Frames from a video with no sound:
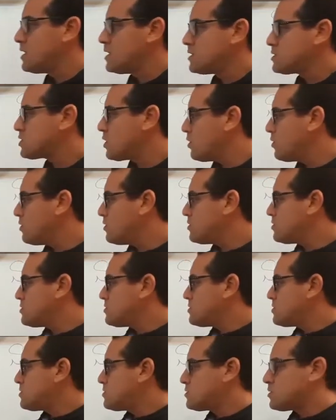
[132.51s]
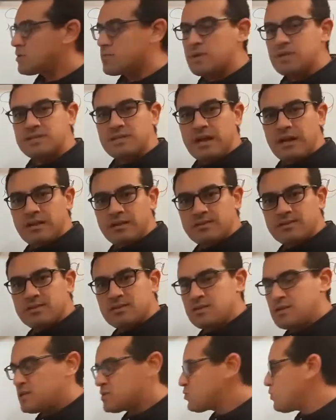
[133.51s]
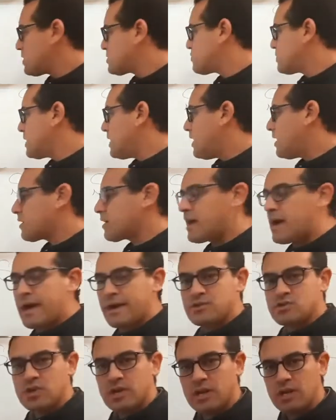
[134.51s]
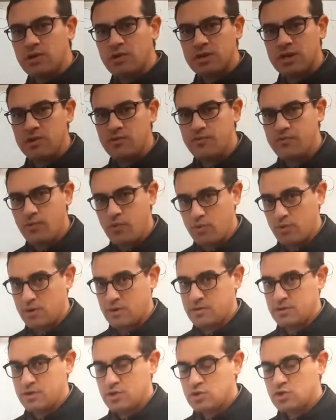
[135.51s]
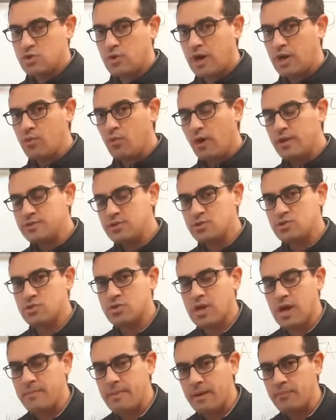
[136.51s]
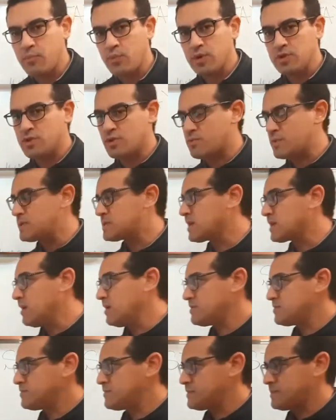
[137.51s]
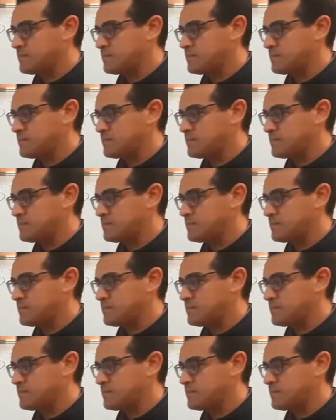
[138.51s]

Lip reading: So the result is what we are actually looking for. So I want you to come up with the result.